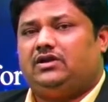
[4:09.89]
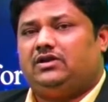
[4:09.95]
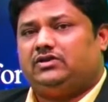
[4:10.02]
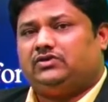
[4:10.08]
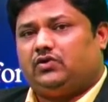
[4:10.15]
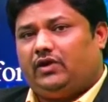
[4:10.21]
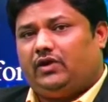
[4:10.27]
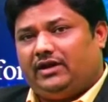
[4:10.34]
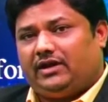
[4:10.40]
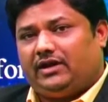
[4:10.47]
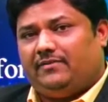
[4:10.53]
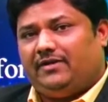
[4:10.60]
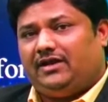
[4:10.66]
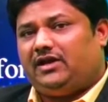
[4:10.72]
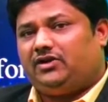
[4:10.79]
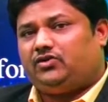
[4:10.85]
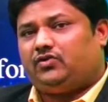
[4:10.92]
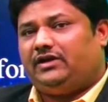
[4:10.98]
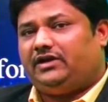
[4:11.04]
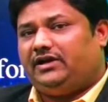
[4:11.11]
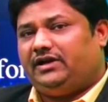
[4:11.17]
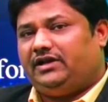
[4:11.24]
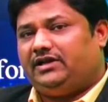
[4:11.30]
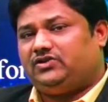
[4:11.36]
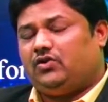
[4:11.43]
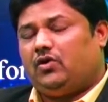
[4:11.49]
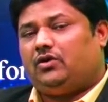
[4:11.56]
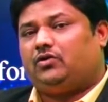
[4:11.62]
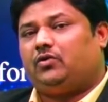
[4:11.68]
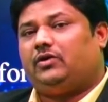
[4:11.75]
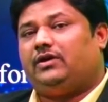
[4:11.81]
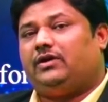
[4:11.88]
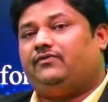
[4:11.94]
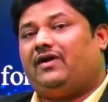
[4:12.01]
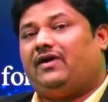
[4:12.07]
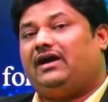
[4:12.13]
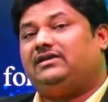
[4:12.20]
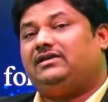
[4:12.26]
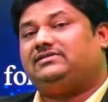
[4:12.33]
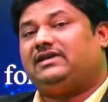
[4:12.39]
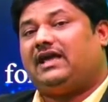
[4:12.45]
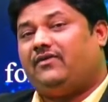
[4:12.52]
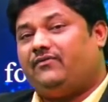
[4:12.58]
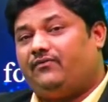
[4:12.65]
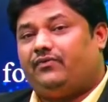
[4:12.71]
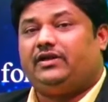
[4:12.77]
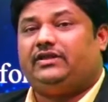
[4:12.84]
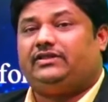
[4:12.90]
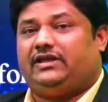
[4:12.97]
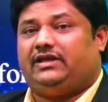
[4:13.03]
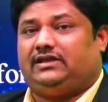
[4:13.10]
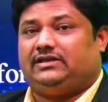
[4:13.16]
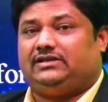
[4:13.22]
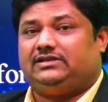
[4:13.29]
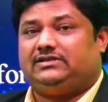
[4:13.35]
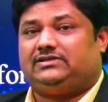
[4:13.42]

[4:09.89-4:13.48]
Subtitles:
So in remaining 20 days, you have to revise everything.